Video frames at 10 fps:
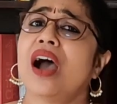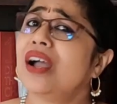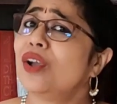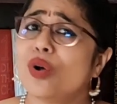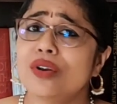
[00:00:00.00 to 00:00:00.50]

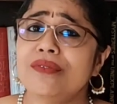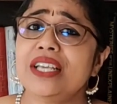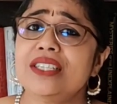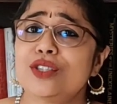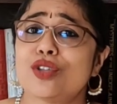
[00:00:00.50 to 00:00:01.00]
I
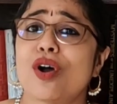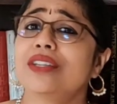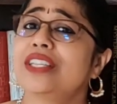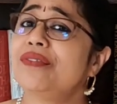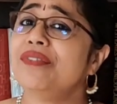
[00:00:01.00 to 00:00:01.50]
always
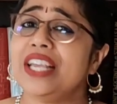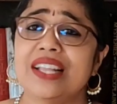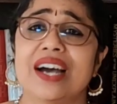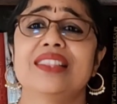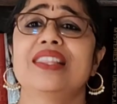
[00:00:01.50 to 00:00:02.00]
thought that
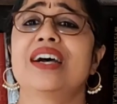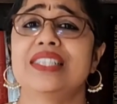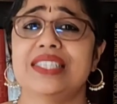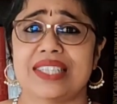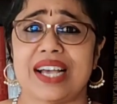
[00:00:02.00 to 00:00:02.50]
Vedanta
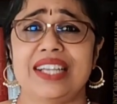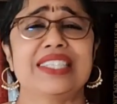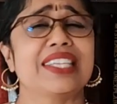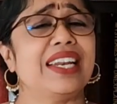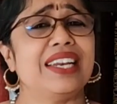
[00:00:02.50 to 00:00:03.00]
and
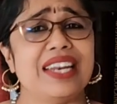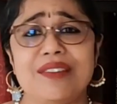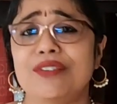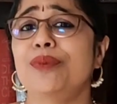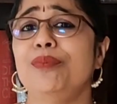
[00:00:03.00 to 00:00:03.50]
science can
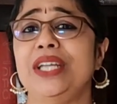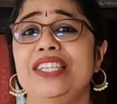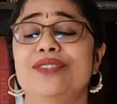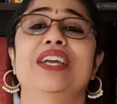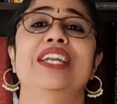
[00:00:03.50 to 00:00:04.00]
never
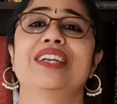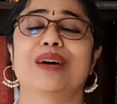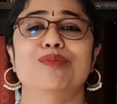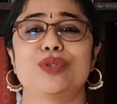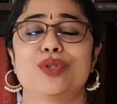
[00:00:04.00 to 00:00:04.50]
meet when it
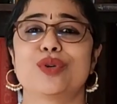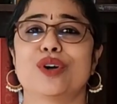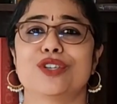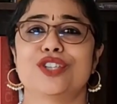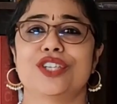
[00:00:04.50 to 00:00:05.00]
comes to
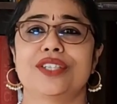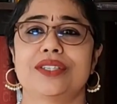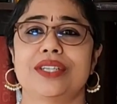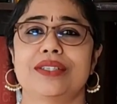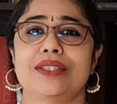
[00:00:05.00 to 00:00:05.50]

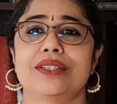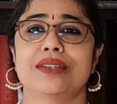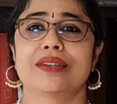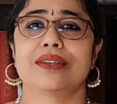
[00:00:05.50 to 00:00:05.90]
consciousness.